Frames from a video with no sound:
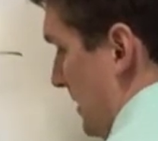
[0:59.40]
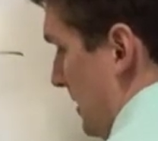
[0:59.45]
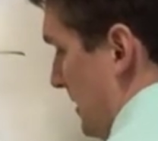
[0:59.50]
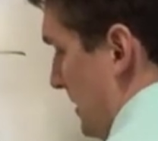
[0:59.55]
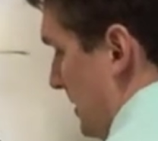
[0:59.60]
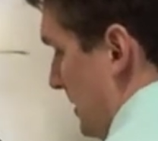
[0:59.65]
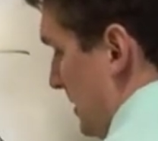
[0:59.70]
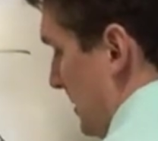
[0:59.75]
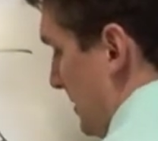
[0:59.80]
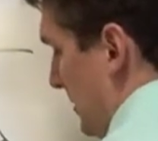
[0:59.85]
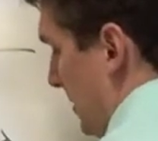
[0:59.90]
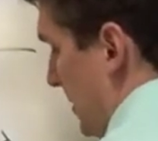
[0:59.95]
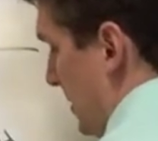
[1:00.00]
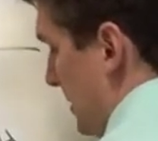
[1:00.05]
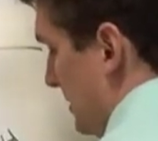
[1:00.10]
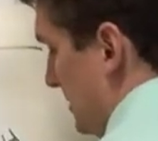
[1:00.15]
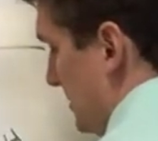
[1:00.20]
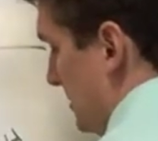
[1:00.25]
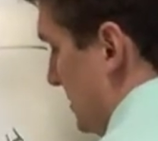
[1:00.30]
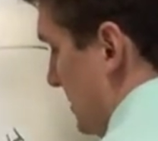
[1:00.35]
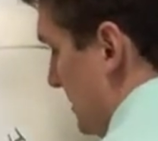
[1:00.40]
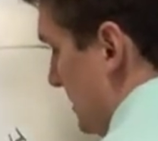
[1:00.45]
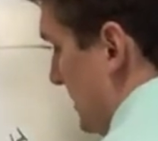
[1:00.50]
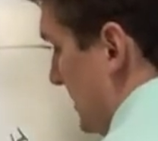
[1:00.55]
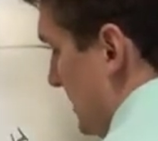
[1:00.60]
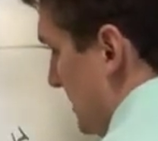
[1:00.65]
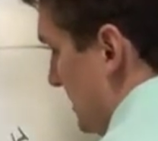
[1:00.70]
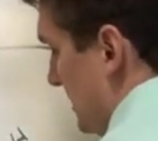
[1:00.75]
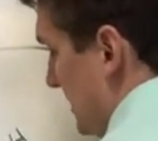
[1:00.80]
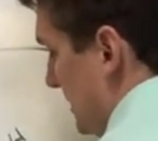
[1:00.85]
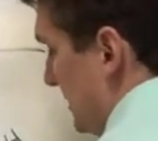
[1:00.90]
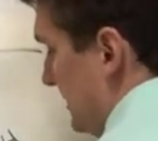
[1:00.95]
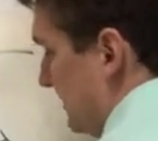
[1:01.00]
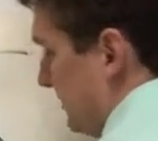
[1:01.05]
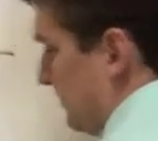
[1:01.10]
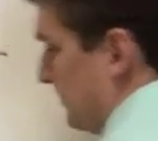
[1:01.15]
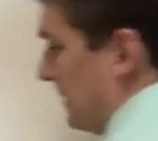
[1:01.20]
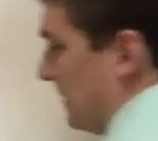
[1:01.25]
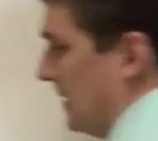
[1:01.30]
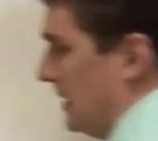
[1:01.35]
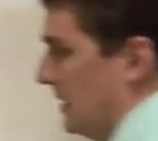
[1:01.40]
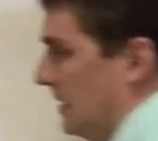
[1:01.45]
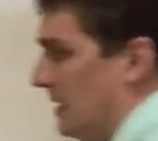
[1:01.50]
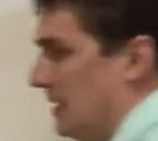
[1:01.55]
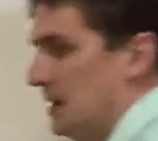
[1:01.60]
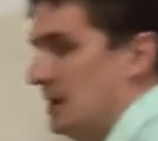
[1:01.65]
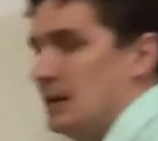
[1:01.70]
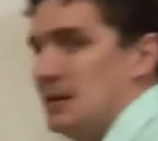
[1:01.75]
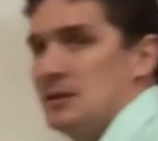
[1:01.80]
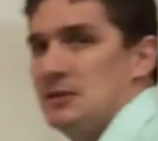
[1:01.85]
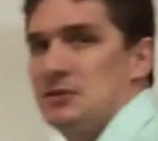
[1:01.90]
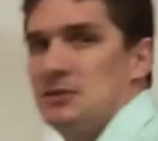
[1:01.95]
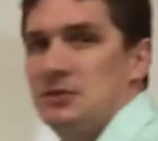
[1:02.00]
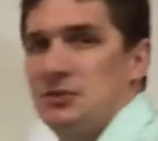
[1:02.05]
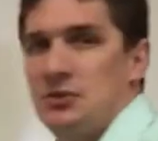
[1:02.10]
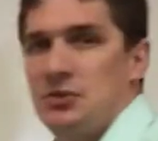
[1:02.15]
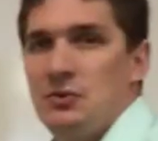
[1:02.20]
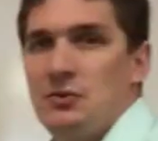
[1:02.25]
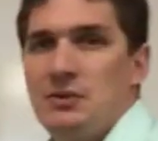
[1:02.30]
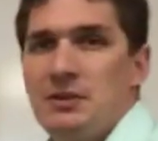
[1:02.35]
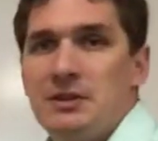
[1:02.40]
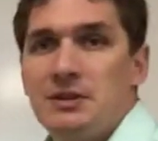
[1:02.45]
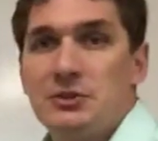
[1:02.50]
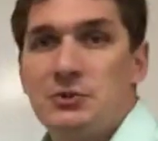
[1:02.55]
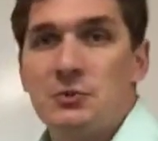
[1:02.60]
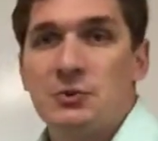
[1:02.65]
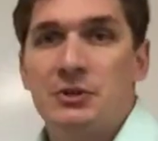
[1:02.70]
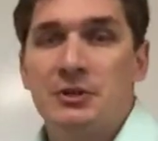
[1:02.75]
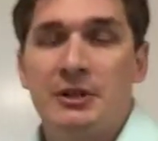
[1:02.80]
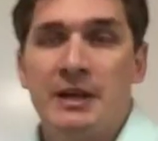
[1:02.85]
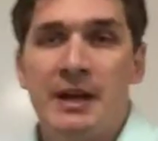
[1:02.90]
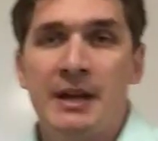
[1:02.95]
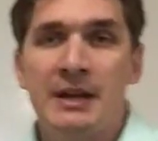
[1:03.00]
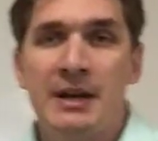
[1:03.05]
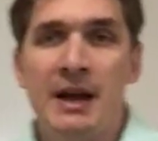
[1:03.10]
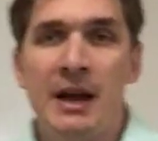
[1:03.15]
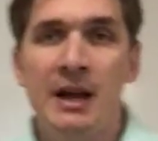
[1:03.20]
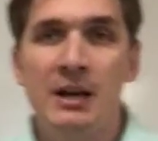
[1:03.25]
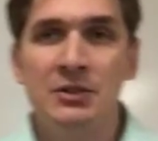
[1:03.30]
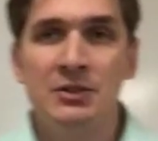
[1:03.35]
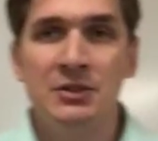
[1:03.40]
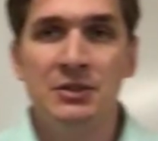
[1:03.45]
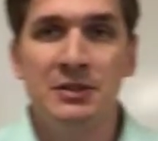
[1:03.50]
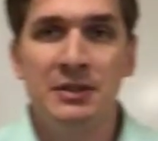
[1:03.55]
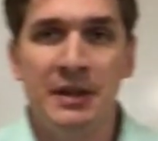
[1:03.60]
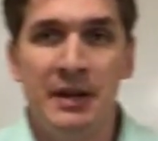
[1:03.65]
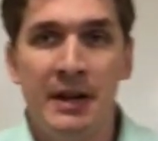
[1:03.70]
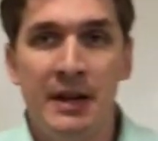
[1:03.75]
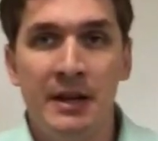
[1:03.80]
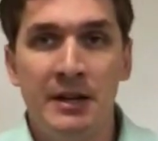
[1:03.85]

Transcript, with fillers: then on to the PT. To this, we're going to add hydrogen. Now,